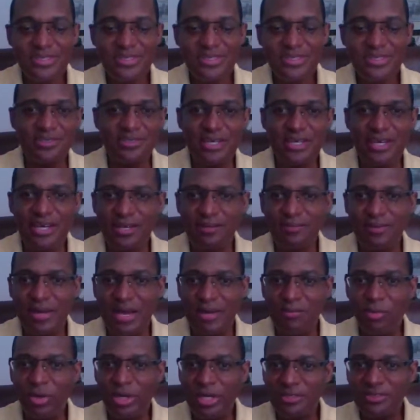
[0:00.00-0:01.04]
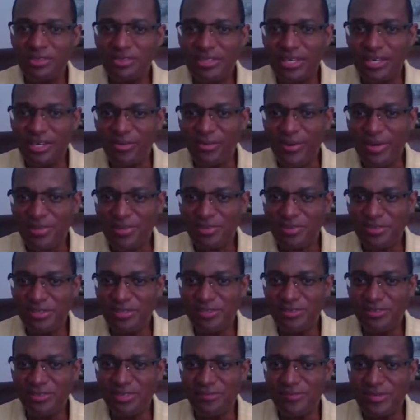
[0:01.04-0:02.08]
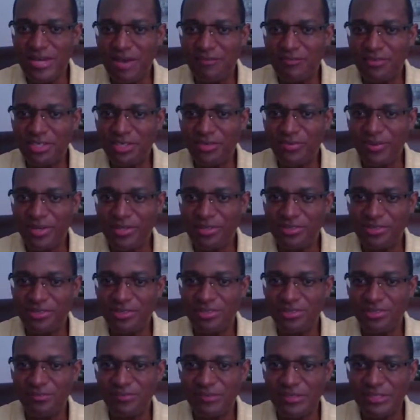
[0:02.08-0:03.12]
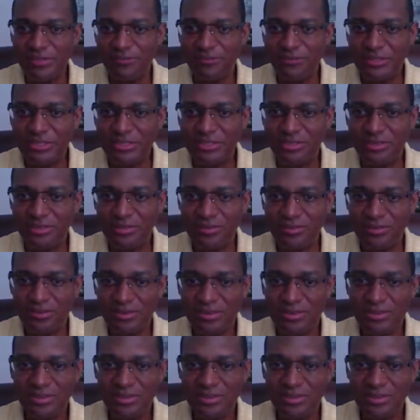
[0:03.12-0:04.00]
And I'm willing to take questions. So if you have any questions, feel free to